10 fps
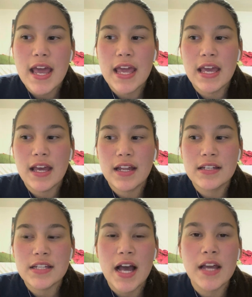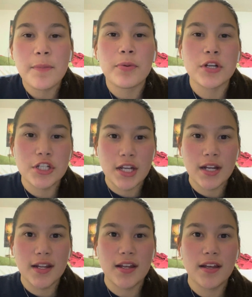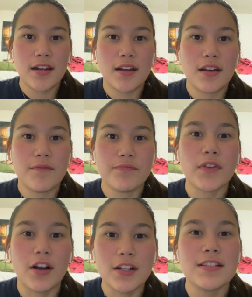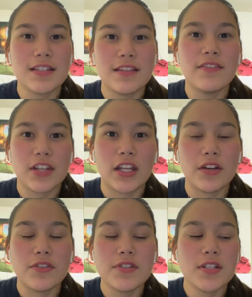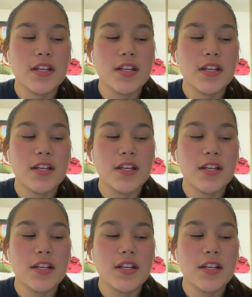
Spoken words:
And I appreciated, honestly, the videos,